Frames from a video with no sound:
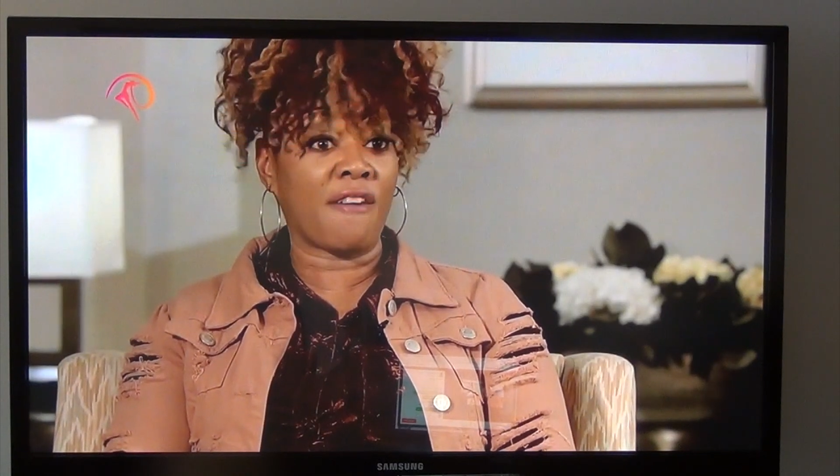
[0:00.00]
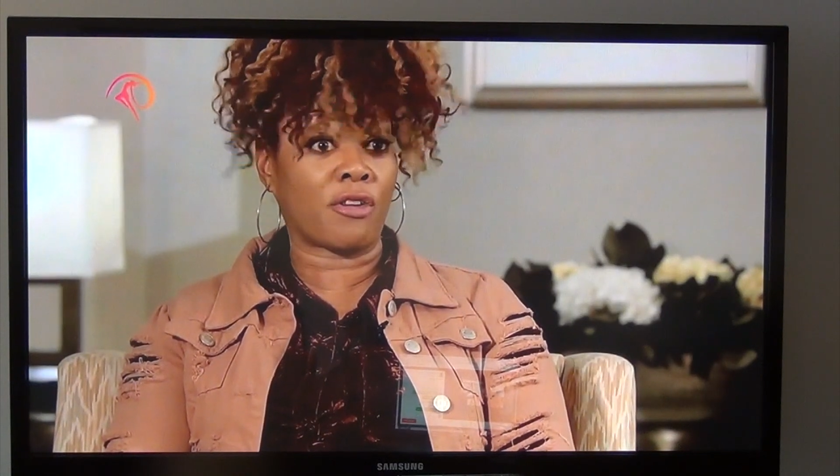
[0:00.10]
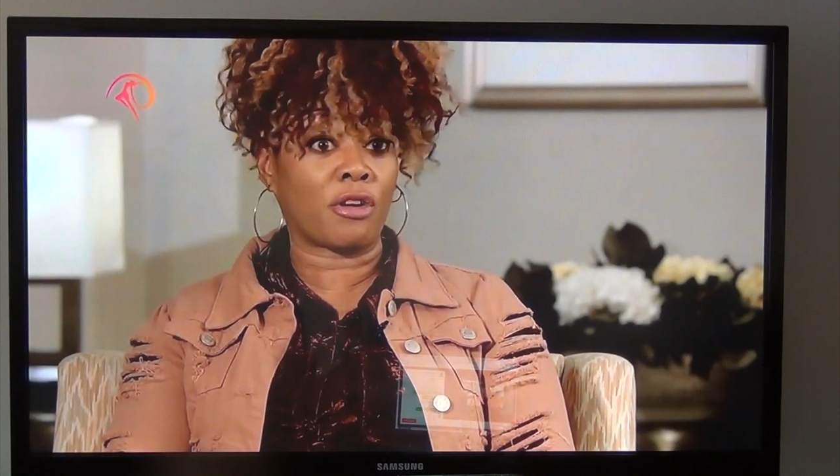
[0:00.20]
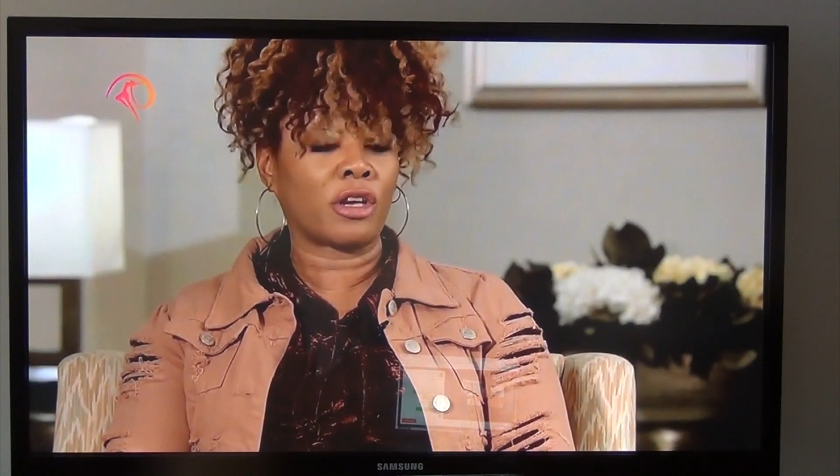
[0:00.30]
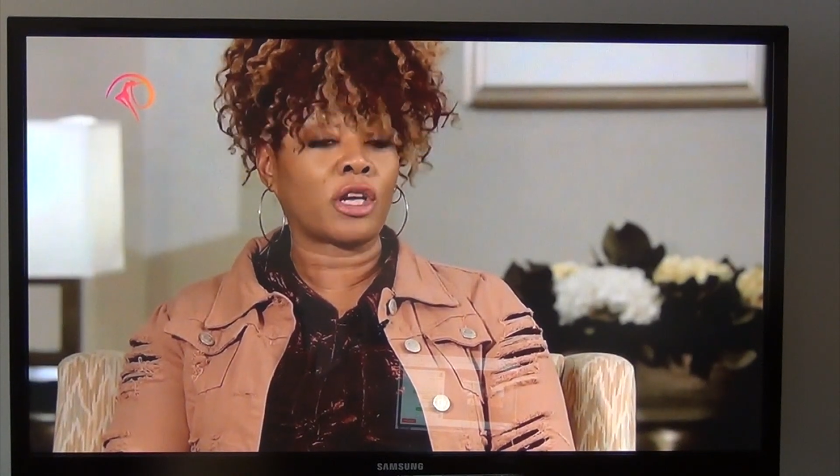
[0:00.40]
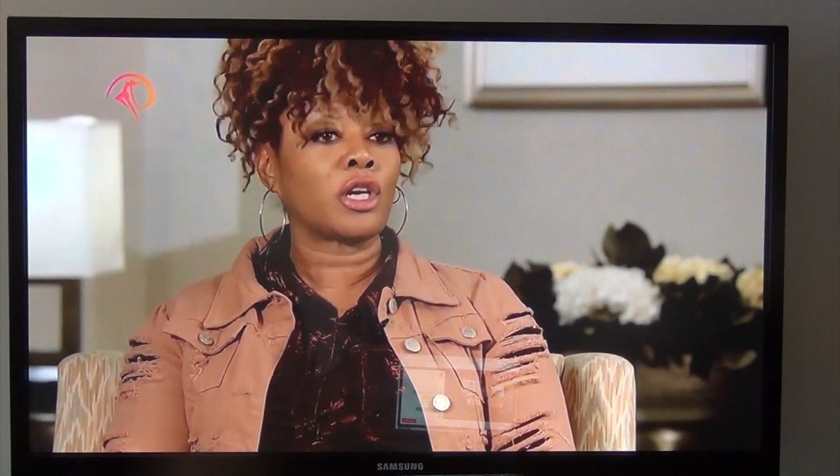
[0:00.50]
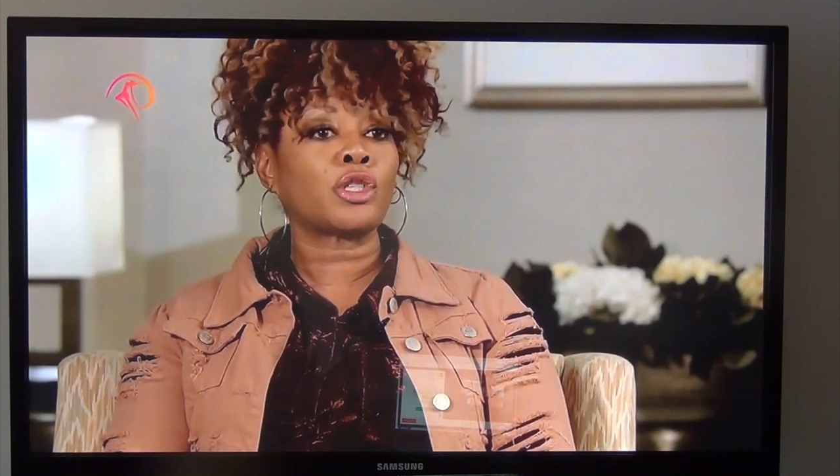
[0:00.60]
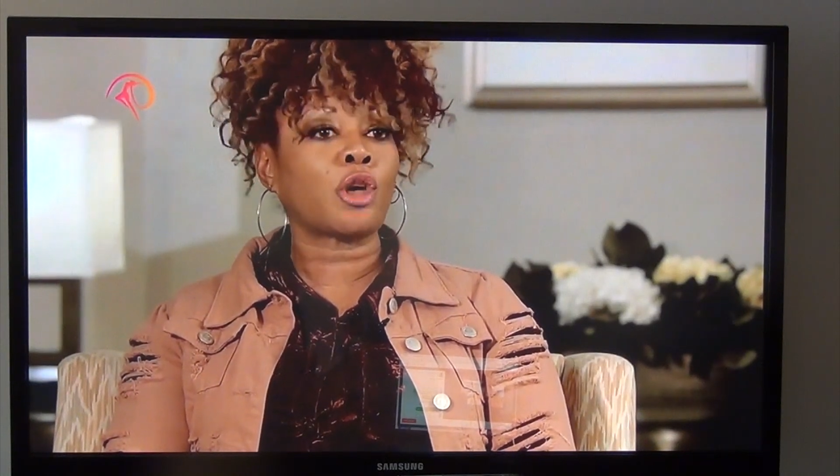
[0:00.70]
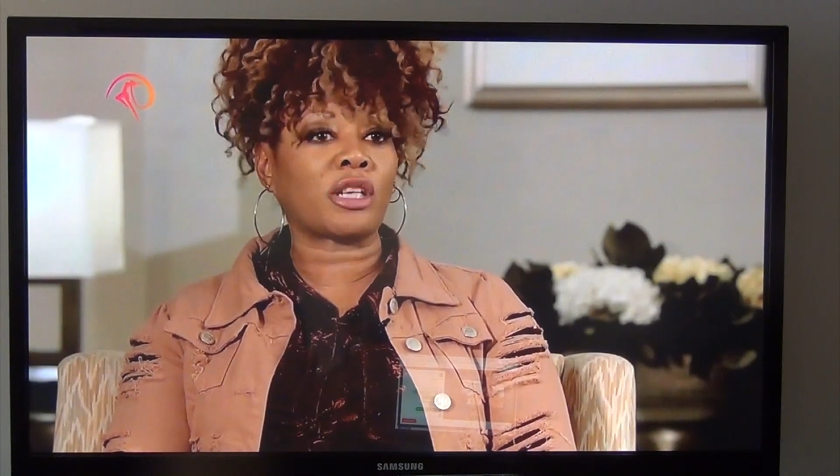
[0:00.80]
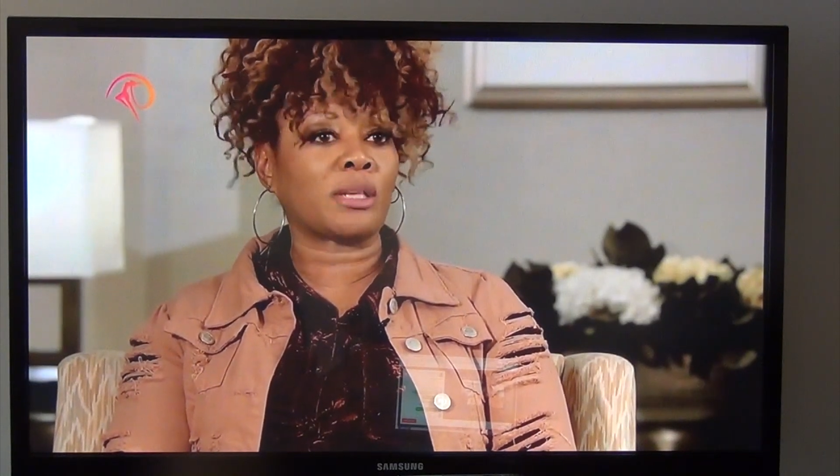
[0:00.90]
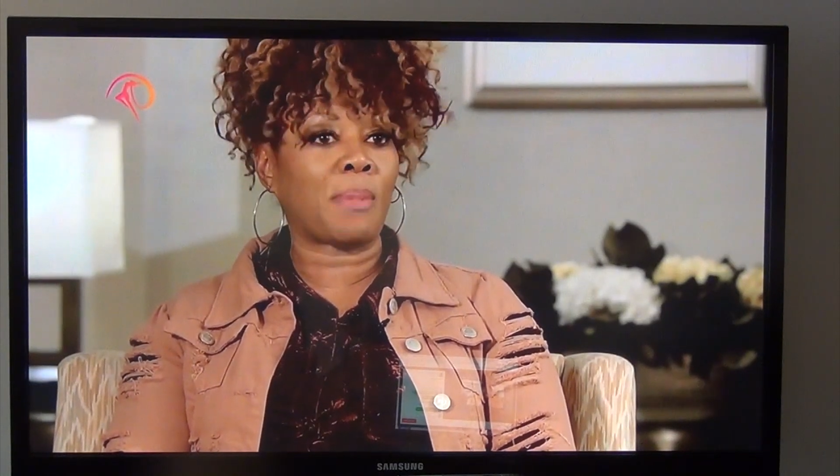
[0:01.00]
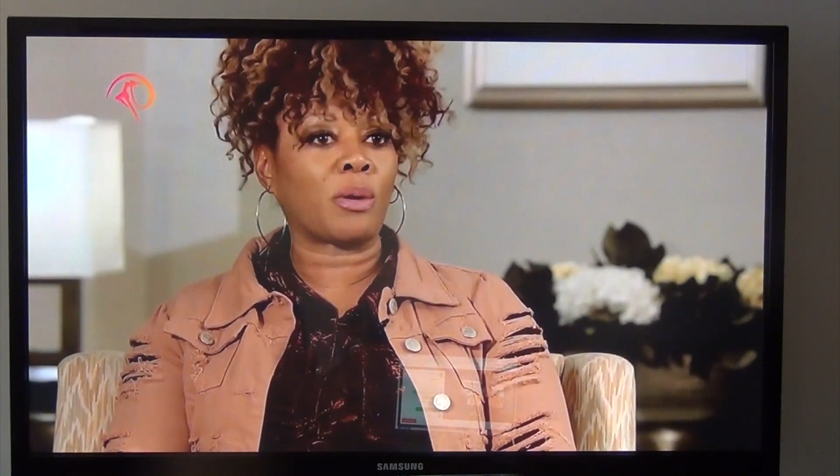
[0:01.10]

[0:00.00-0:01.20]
ever talked